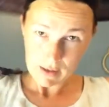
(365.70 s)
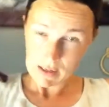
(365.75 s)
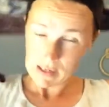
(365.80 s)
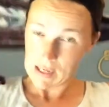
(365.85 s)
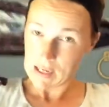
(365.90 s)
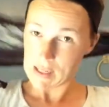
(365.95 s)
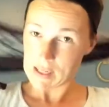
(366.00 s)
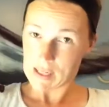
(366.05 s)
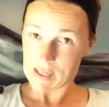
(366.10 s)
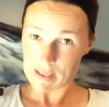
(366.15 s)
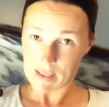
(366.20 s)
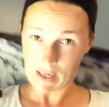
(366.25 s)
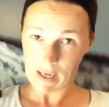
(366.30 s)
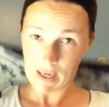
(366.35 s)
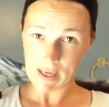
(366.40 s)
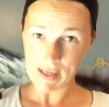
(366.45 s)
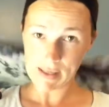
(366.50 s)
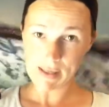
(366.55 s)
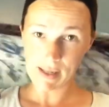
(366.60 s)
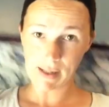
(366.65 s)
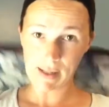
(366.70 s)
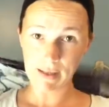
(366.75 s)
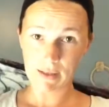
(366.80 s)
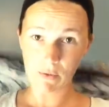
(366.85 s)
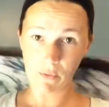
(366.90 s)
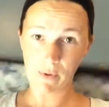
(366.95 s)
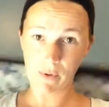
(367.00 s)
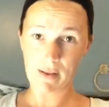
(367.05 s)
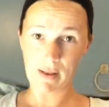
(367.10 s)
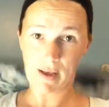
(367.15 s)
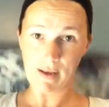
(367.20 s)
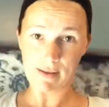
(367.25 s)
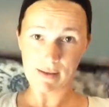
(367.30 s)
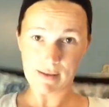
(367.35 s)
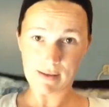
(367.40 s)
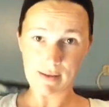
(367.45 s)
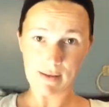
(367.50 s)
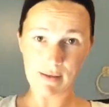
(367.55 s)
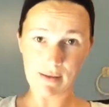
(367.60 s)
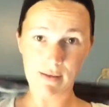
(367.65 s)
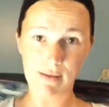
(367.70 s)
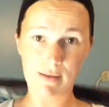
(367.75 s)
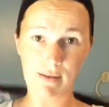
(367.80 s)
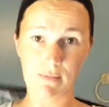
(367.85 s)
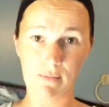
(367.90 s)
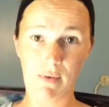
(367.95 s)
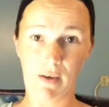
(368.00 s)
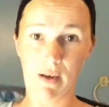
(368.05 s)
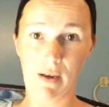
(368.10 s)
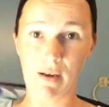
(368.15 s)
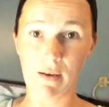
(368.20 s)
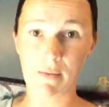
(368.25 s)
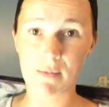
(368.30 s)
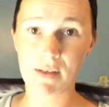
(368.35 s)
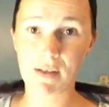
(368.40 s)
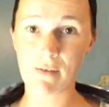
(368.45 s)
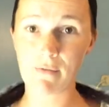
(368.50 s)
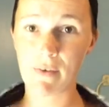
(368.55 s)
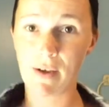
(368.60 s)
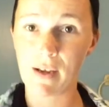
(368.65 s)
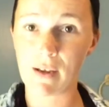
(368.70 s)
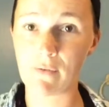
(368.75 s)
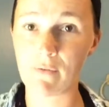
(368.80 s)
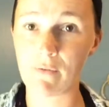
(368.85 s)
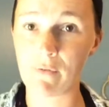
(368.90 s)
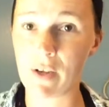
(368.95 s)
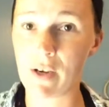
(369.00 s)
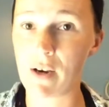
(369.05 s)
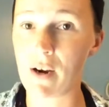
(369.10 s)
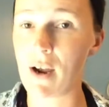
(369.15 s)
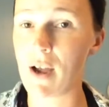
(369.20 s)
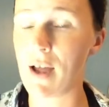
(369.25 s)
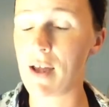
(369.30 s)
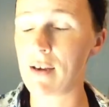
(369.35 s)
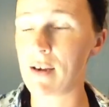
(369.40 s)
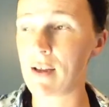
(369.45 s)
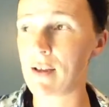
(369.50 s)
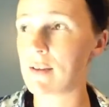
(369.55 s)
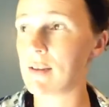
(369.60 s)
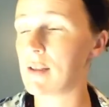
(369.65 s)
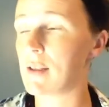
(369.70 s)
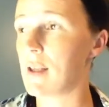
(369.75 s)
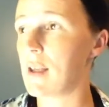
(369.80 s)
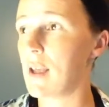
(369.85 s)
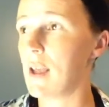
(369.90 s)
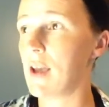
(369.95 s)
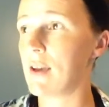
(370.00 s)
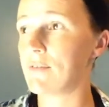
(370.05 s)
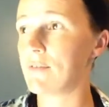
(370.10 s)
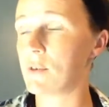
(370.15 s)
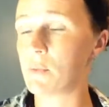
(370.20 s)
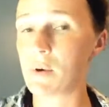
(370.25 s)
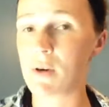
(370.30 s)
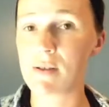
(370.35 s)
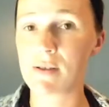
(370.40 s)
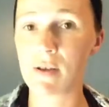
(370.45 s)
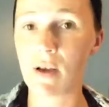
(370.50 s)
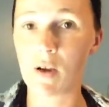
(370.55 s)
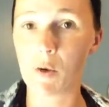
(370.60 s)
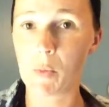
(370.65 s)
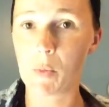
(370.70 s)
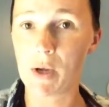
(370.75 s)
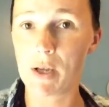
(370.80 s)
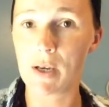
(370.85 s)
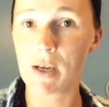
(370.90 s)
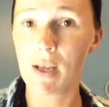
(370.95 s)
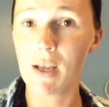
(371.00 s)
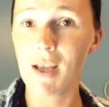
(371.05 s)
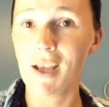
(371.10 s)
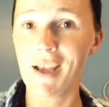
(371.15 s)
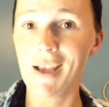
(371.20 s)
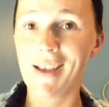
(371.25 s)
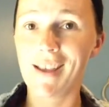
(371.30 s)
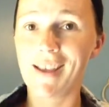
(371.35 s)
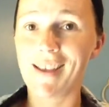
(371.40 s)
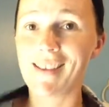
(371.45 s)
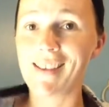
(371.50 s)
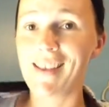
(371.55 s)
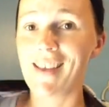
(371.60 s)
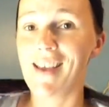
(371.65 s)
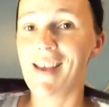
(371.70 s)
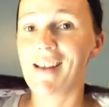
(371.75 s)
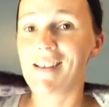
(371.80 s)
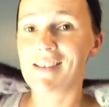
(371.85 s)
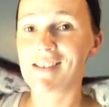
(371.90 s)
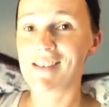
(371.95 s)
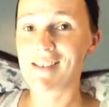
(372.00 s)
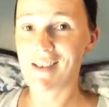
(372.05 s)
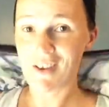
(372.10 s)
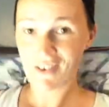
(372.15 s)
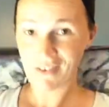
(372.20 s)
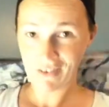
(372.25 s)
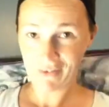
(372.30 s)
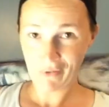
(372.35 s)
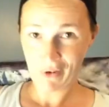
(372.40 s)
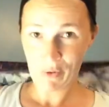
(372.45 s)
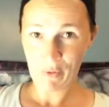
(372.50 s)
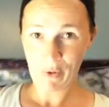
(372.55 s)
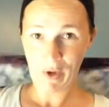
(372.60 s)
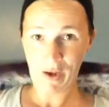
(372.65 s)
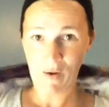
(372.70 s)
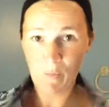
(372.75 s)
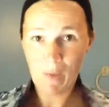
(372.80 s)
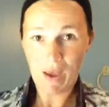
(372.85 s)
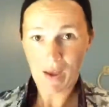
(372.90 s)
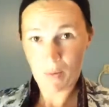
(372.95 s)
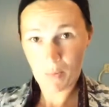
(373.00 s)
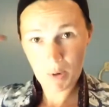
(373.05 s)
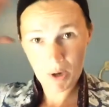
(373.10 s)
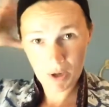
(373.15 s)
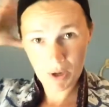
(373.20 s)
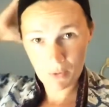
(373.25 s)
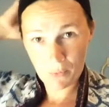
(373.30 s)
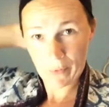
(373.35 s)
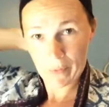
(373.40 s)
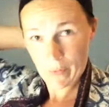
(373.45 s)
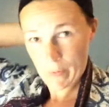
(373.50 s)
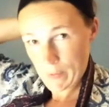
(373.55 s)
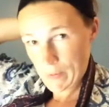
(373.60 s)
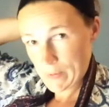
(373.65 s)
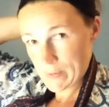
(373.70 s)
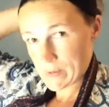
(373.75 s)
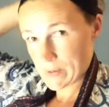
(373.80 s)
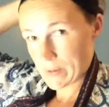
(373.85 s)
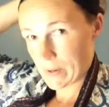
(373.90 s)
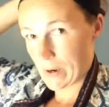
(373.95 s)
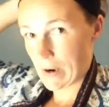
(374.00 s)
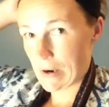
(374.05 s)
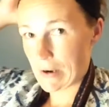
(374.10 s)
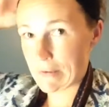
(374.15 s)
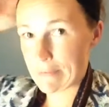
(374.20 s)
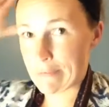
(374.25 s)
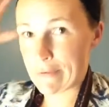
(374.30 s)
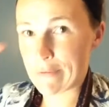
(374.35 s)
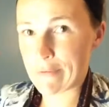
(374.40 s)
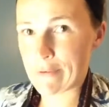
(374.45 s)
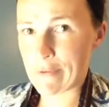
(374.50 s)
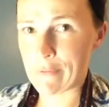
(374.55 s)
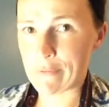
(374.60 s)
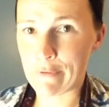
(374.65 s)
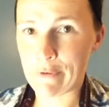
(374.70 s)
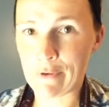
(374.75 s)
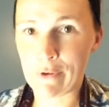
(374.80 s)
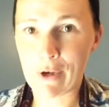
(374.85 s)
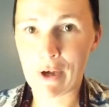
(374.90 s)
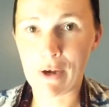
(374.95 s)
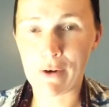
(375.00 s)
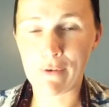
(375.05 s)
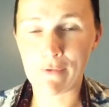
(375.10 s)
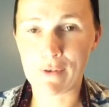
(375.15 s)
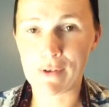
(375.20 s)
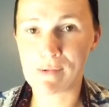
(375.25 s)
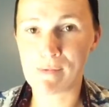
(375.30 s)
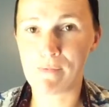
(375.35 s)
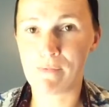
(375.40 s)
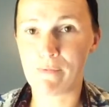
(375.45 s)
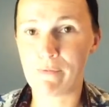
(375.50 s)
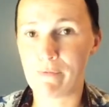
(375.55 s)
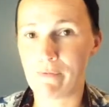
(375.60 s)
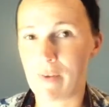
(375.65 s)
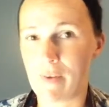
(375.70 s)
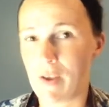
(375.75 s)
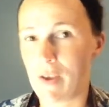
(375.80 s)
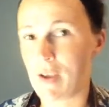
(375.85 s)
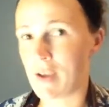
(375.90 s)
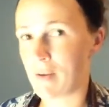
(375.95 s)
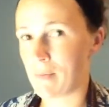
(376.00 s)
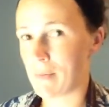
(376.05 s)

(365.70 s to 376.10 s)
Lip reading: and I guess I like to wear that still sometimes if I can figure out how not to have to wear a sock bun. So if I kind of make a bun with the scarf, I don't feel kind of as fake